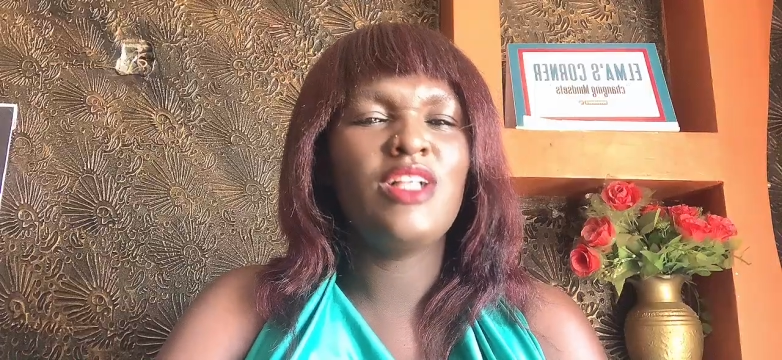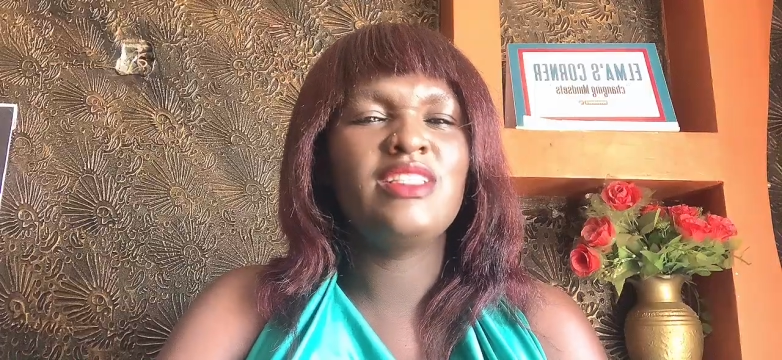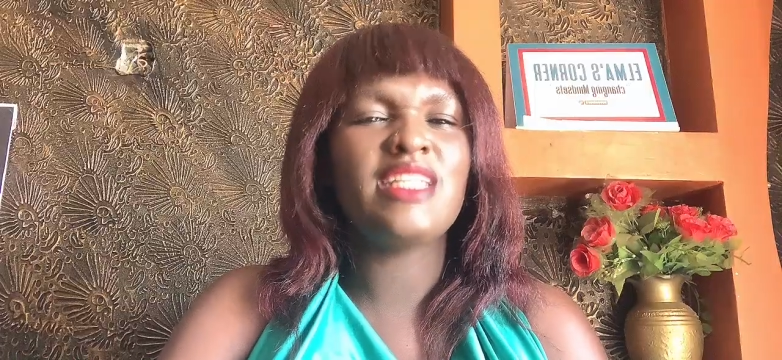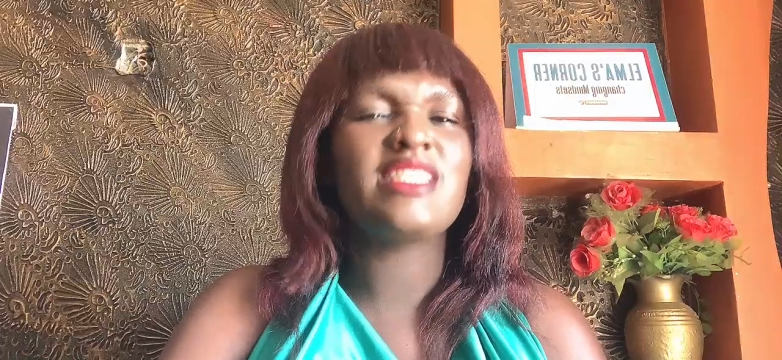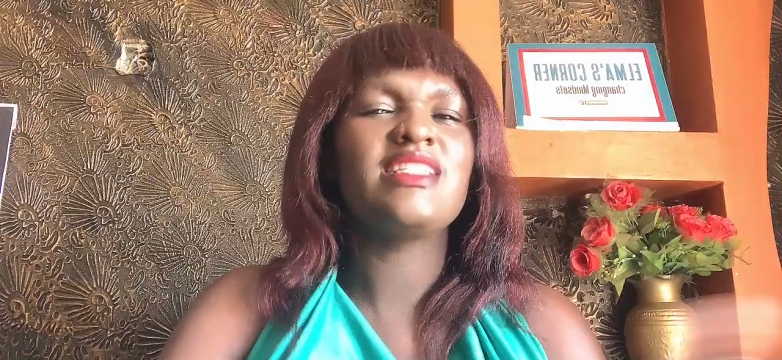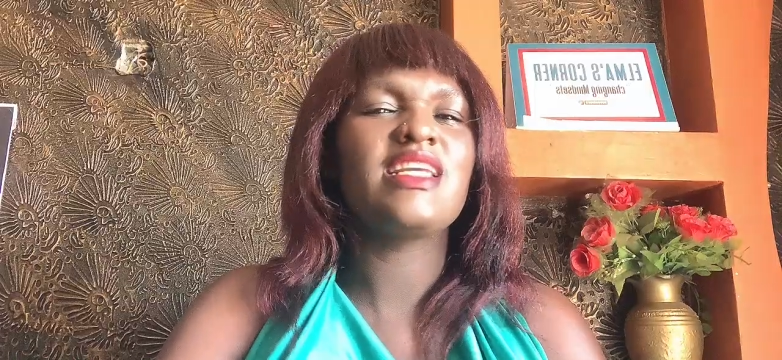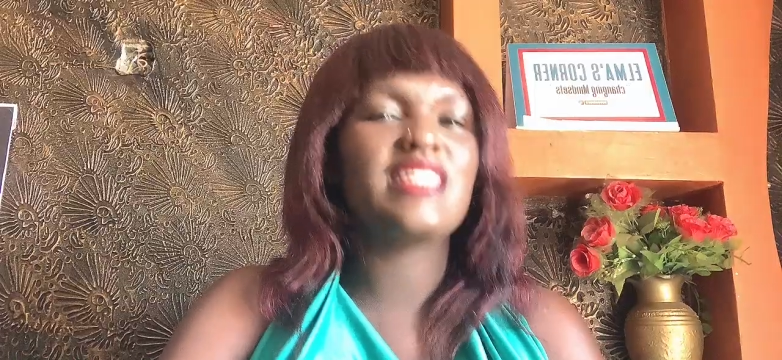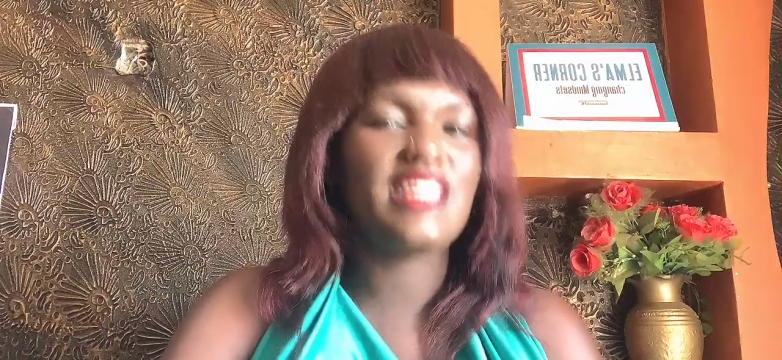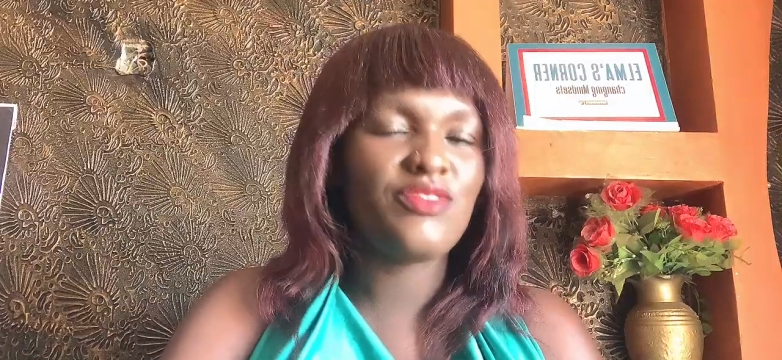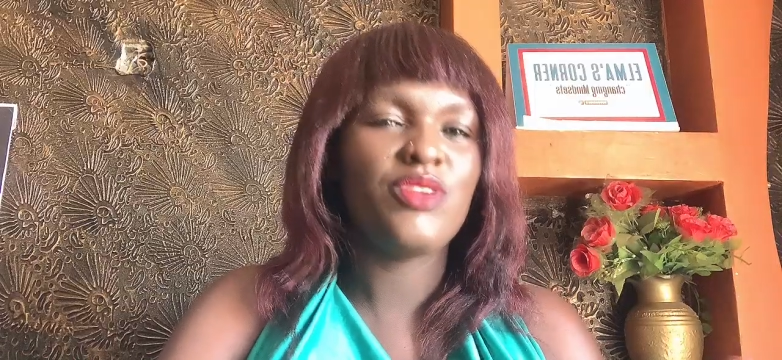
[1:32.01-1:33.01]
just in case
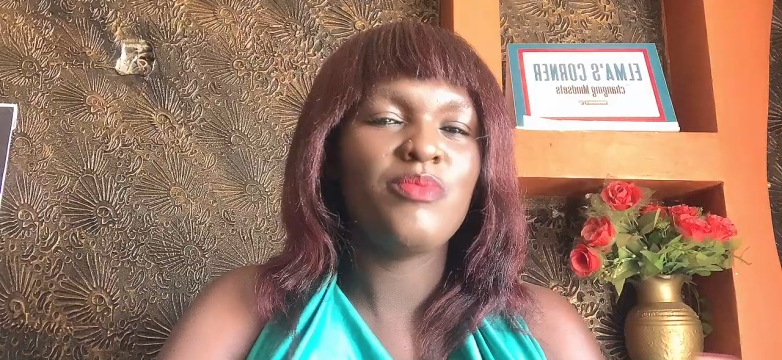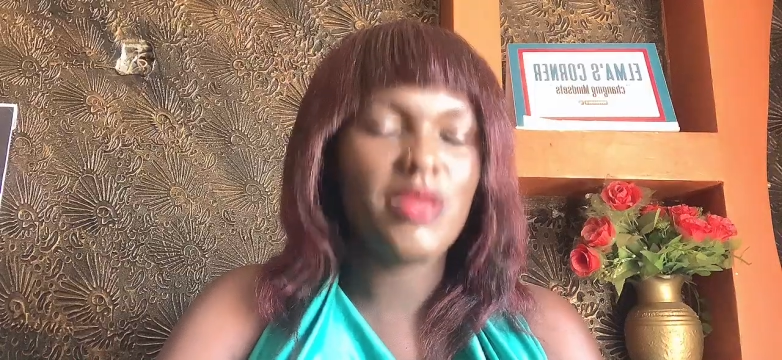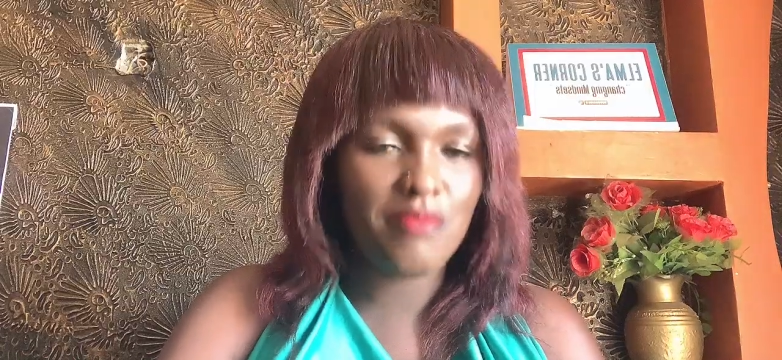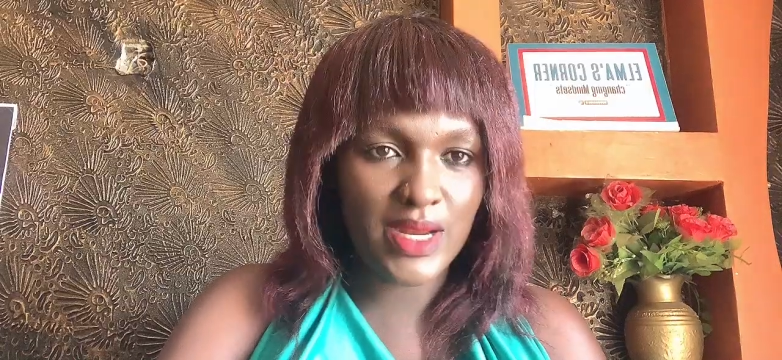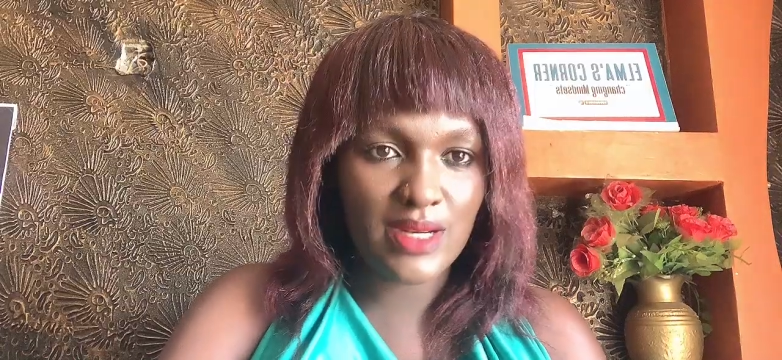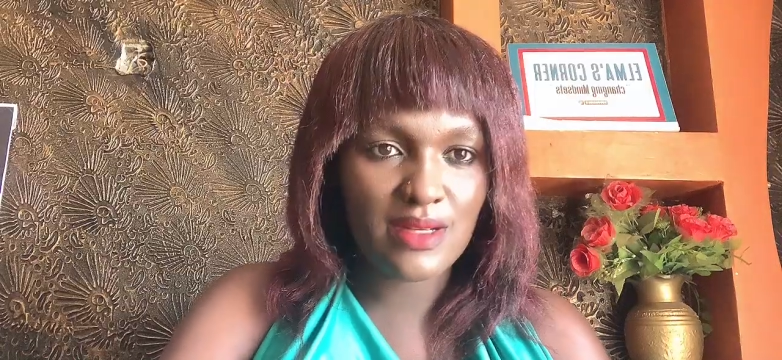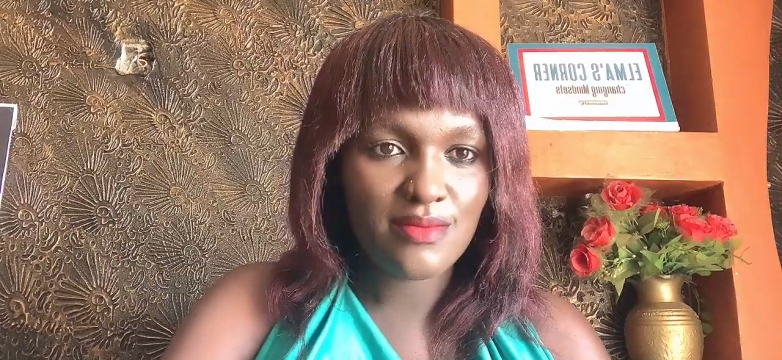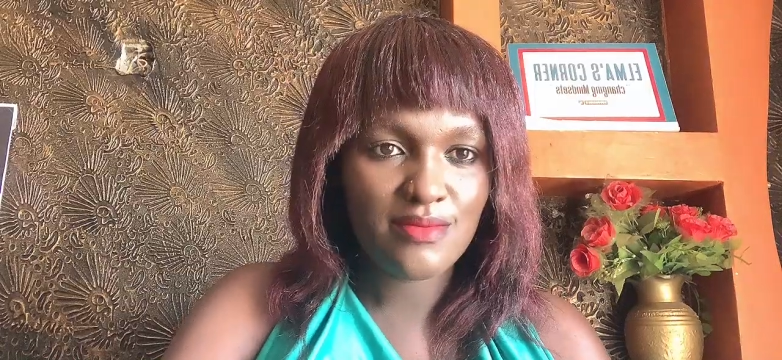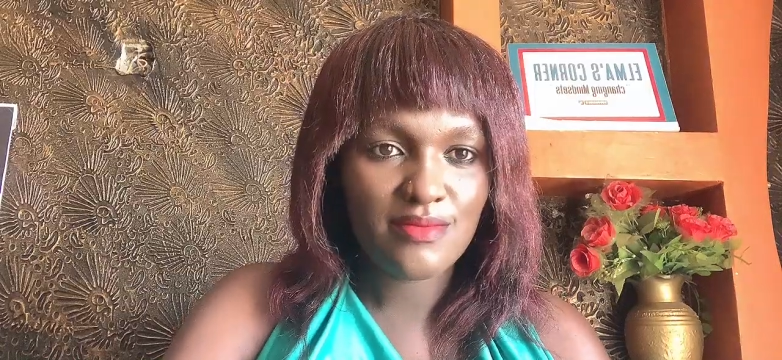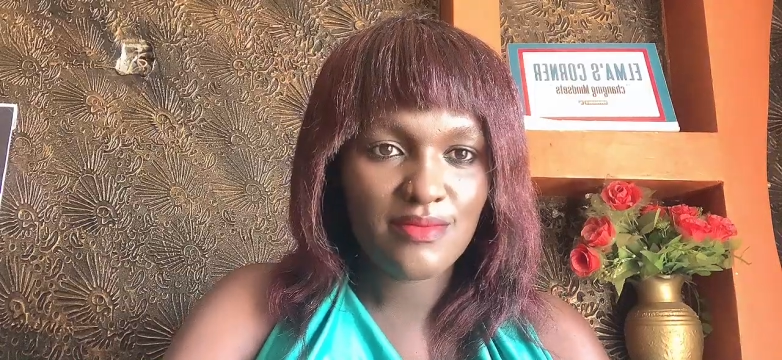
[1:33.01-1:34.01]
they've remembered,
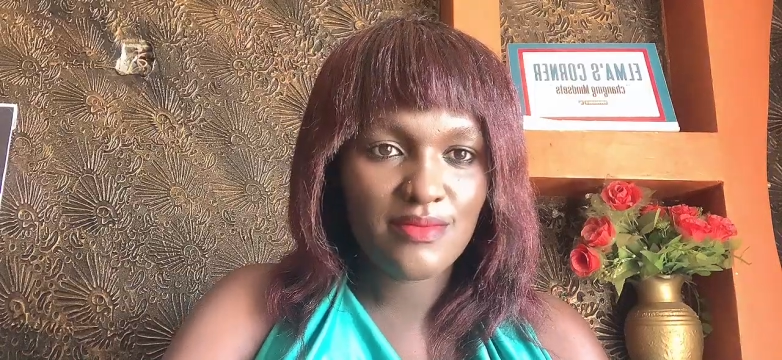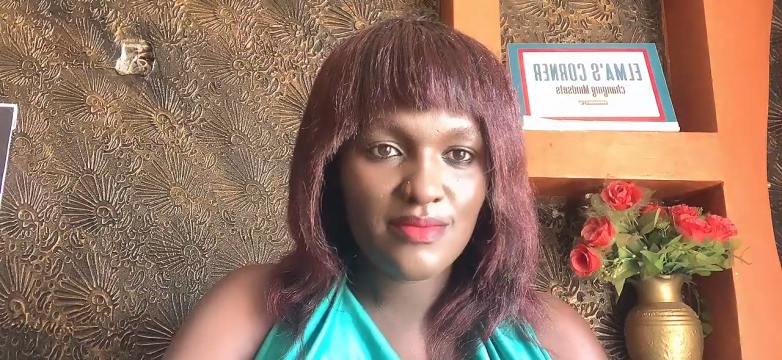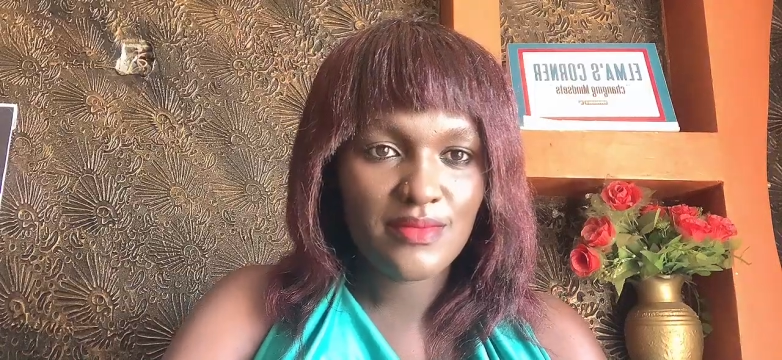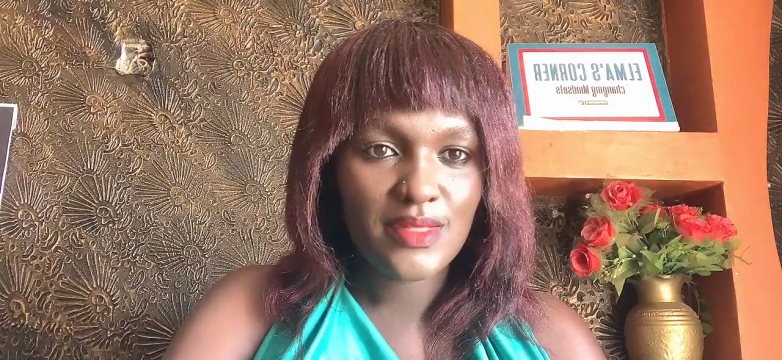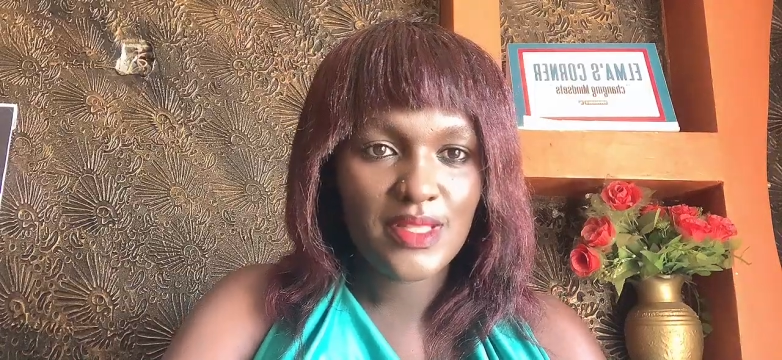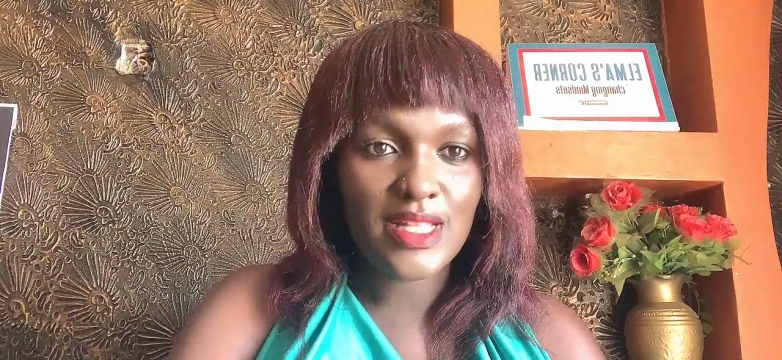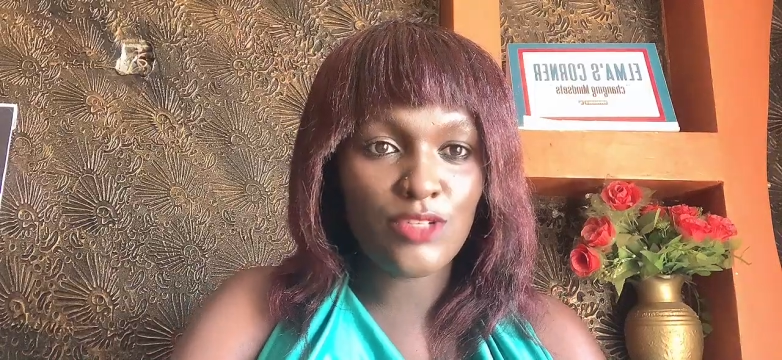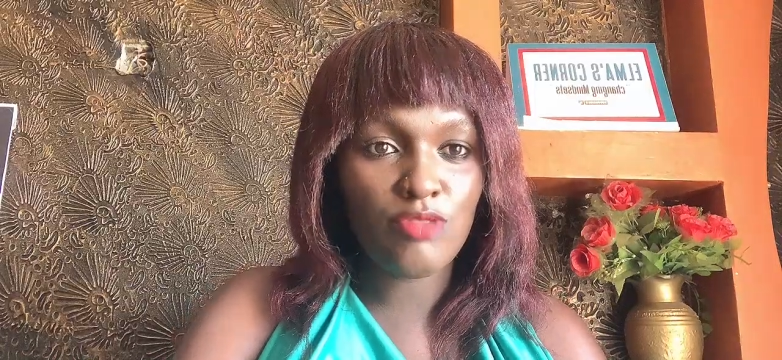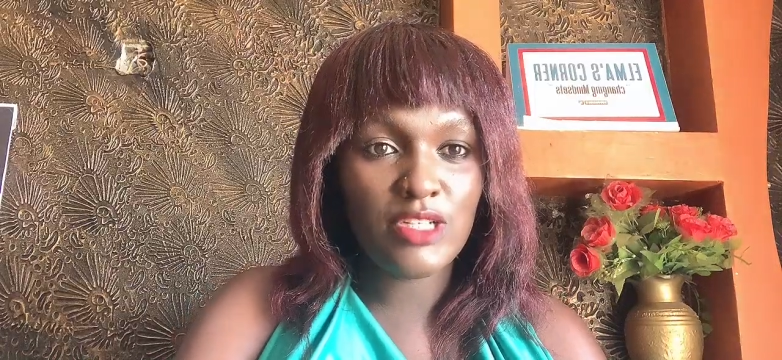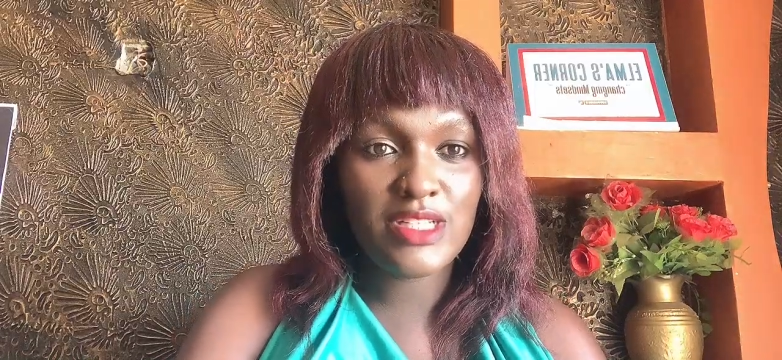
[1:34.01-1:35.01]

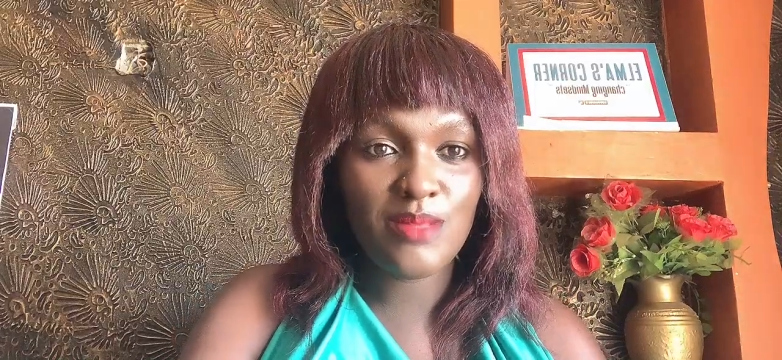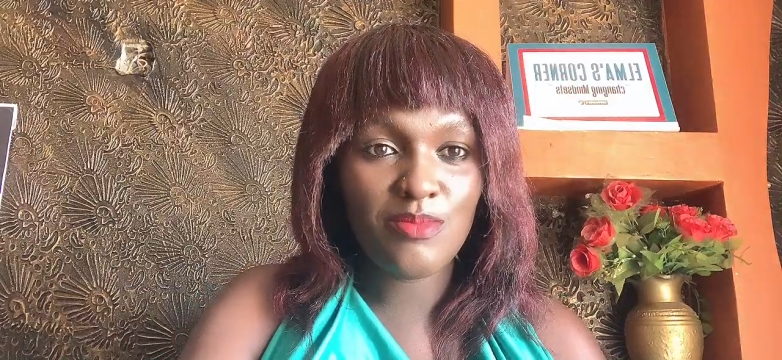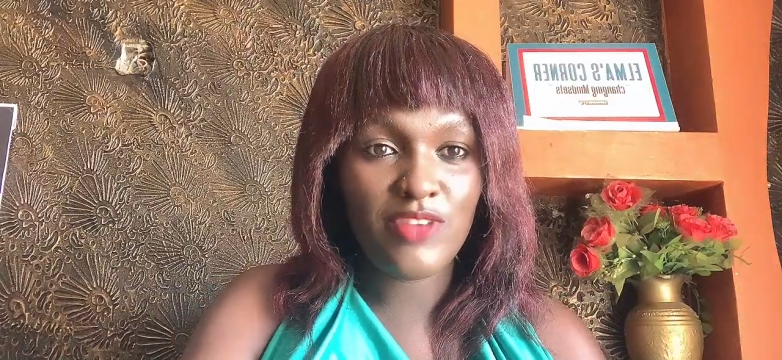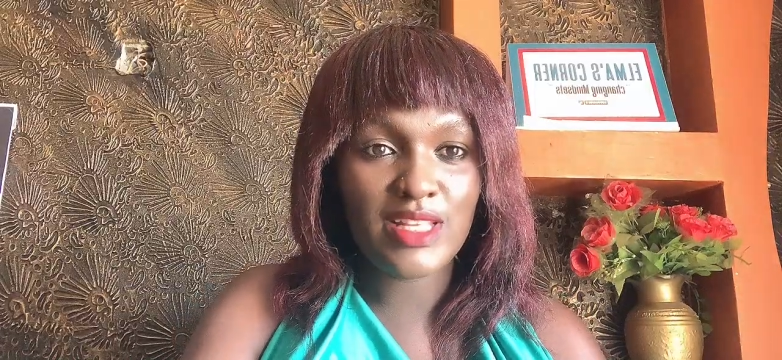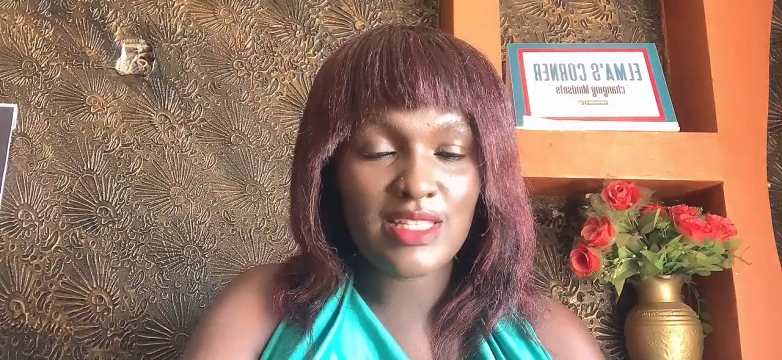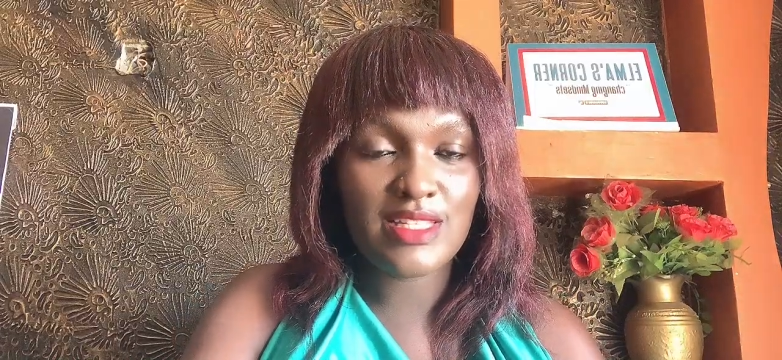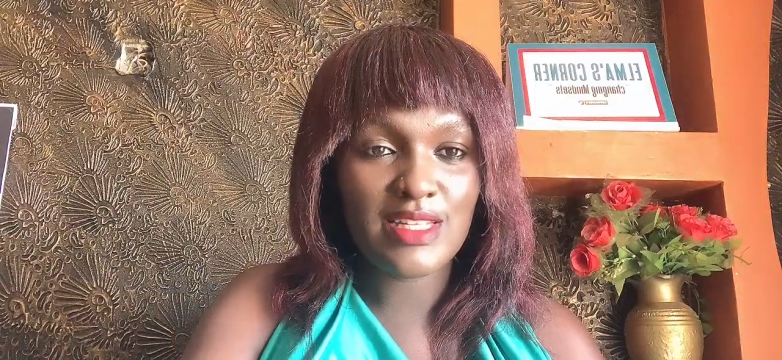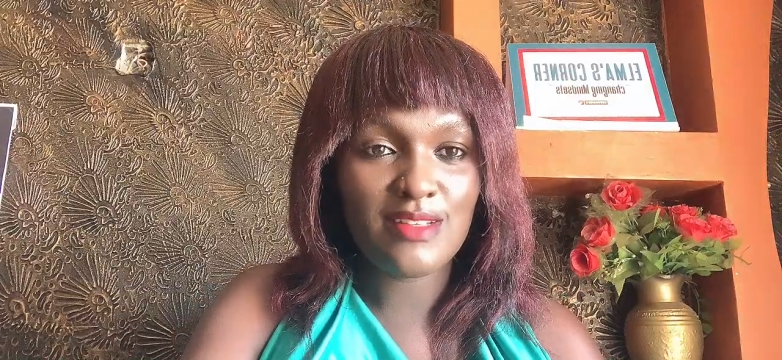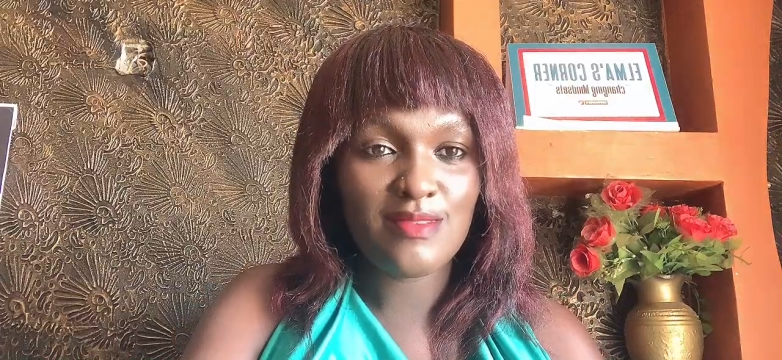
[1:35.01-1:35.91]
that wish them Father's Day.